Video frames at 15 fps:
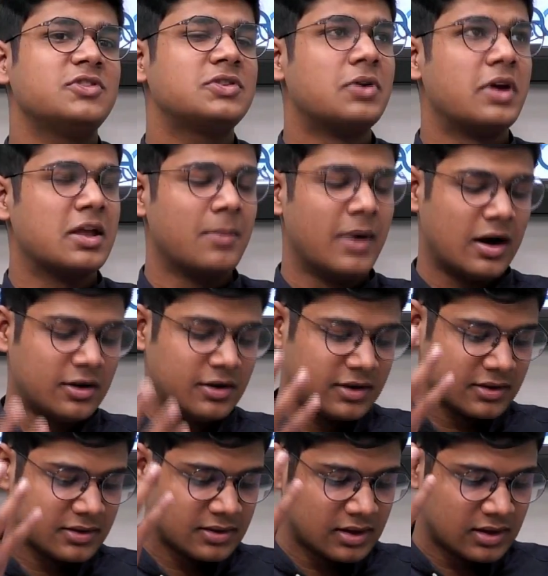going about
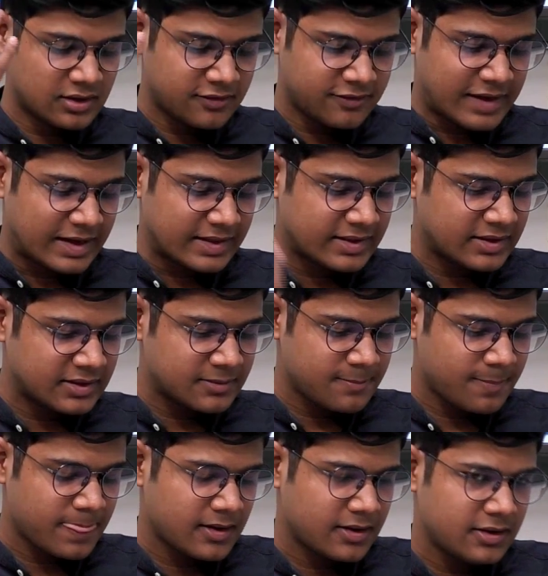the fact that
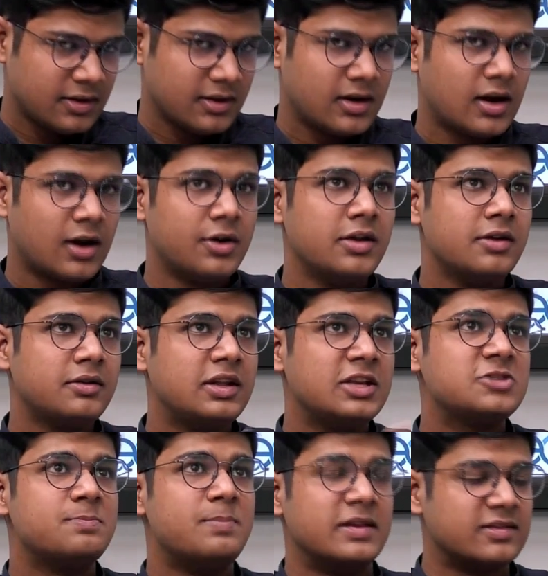how do you
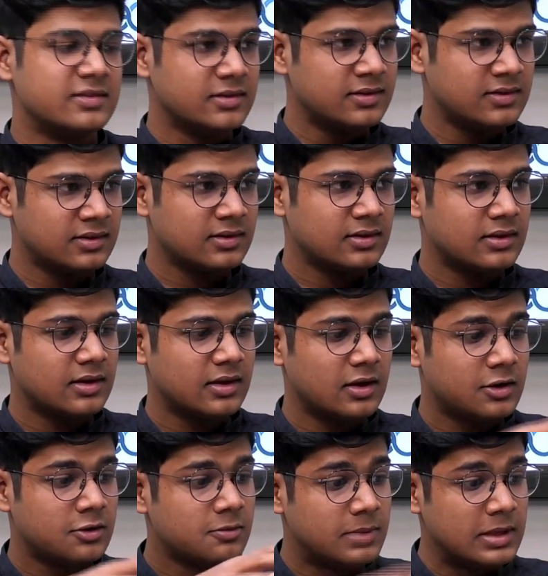teach business
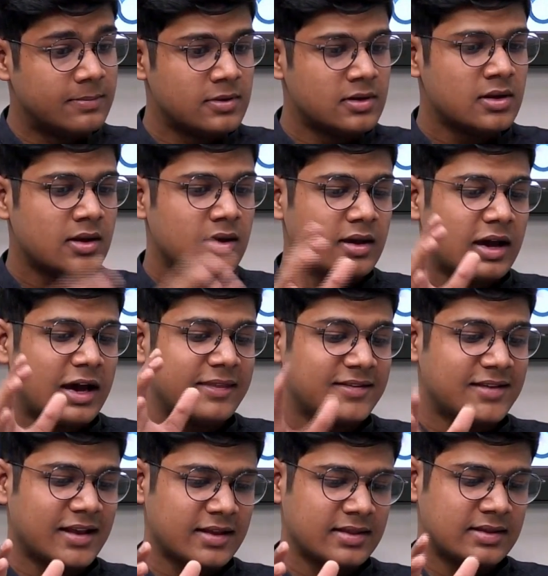to people? And the
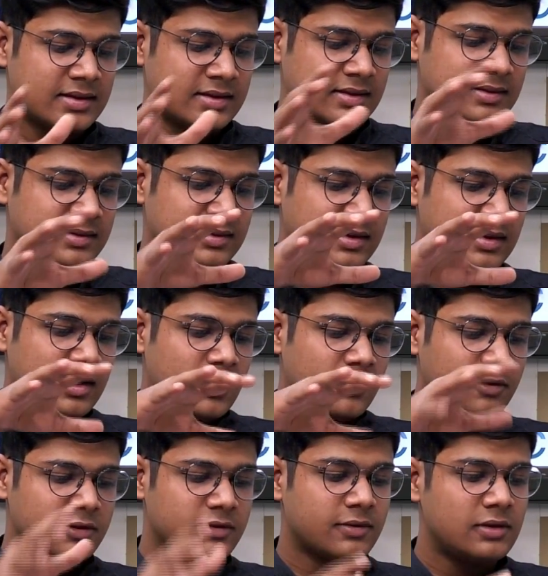second thing is,
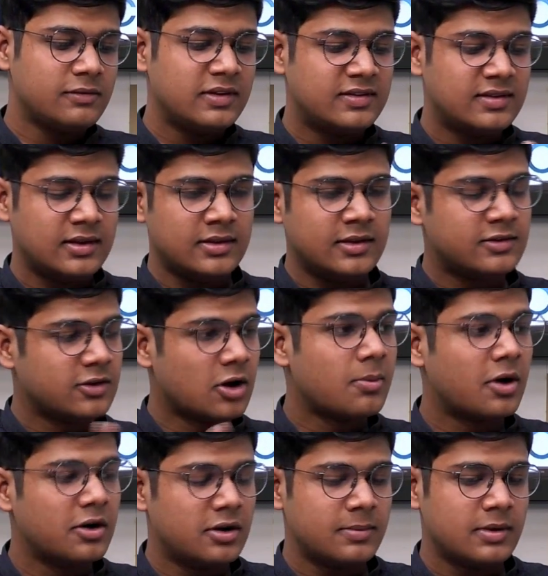first of all, we see these top
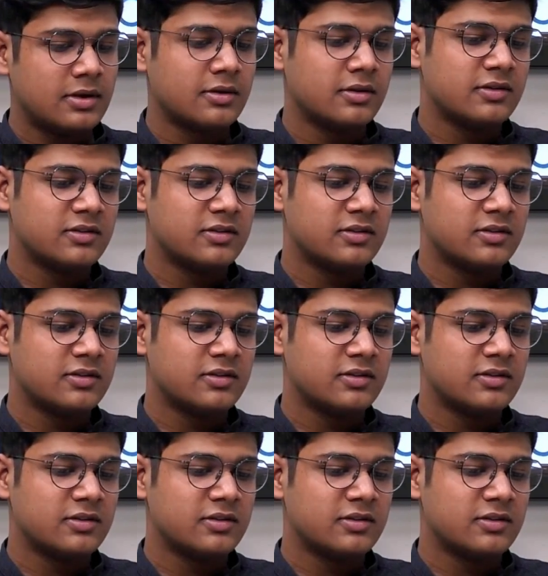entrepreneurs.